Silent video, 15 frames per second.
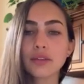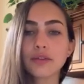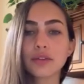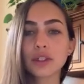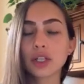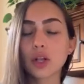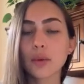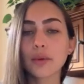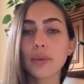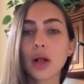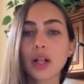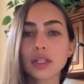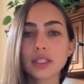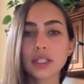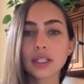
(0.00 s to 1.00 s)
for global
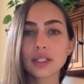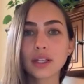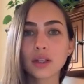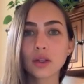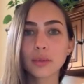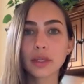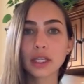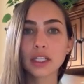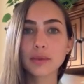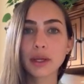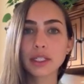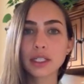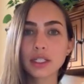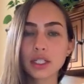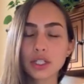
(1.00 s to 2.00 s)
politics that you'll be
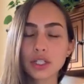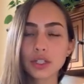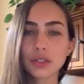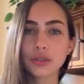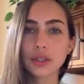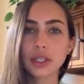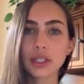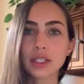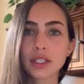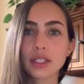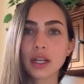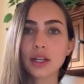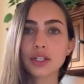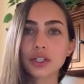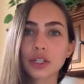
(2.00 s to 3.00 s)
expected to do is
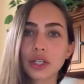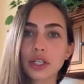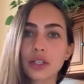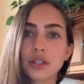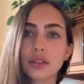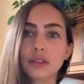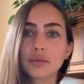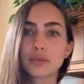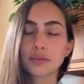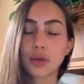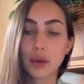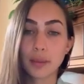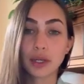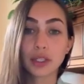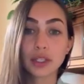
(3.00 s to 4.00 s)
done during
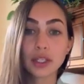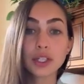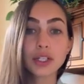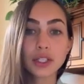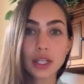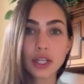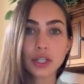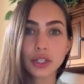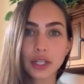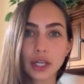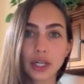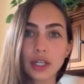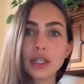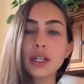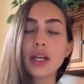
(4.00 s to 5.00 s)
primarily your senior
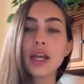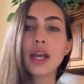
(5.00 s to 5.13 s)
year,